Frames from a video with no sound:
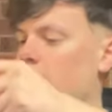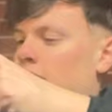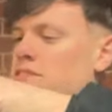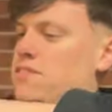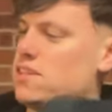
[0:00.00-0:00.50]

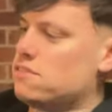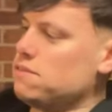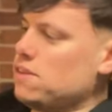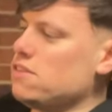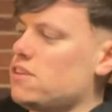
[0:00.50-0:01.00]
is this
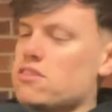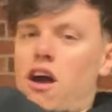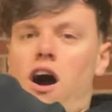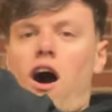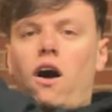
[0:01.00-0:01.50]
vintage
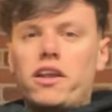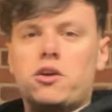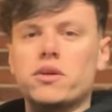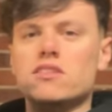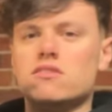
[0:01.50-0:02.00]
Harley
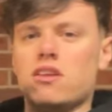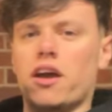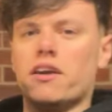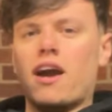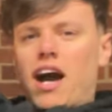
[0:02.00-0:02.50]
Quinn's
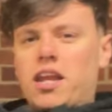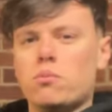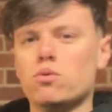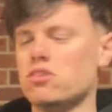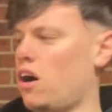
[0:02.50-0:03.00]
like
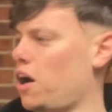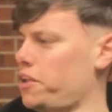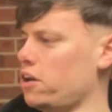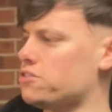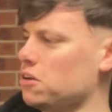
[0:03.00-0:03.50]
animal
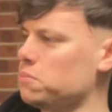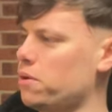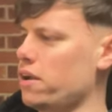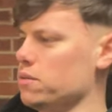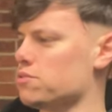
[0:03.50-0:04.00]
tie-dye
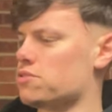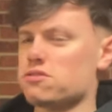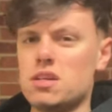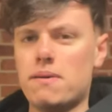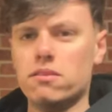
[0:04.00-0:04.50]
jumper. It was
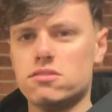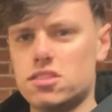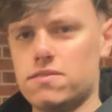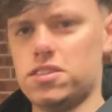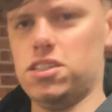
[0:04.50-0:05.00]

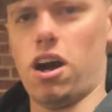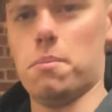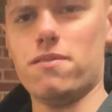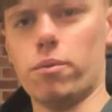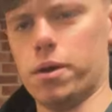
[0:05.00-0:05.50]
£3.79,
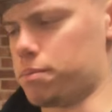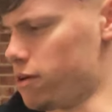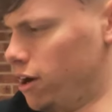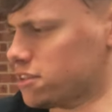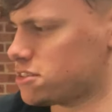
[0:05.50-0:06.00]
bit of a weird
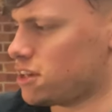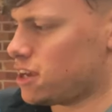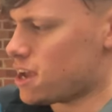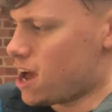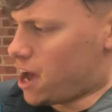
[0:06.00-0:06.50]
price.
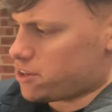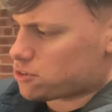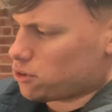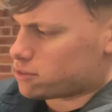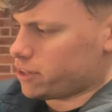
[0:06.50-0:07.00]
And uh, it's
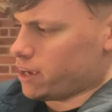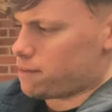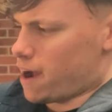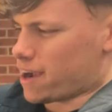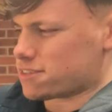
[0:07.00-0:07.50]
got a
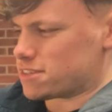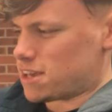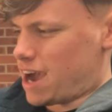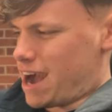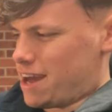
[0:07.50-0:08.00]
T-Rex
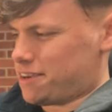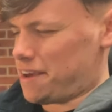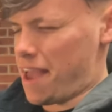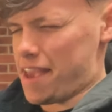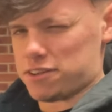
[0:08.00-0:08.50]
and
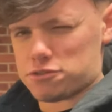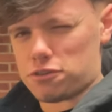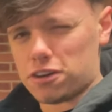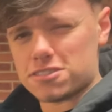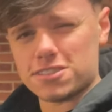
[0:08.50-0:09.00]
a
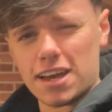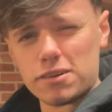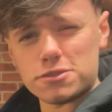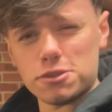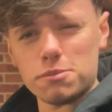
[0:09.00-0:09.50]

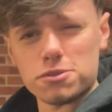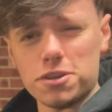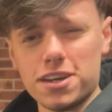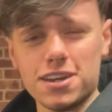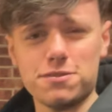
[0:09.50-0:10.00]
Triceratops
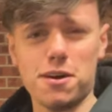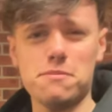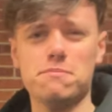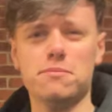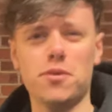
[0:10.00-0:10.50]
on it, if I
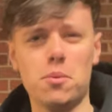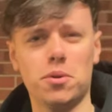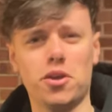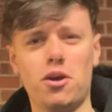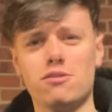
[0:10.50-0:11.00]
know my
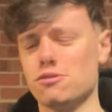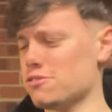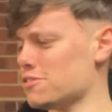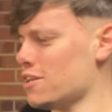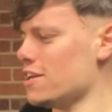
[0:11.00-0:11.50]
dinosaurs.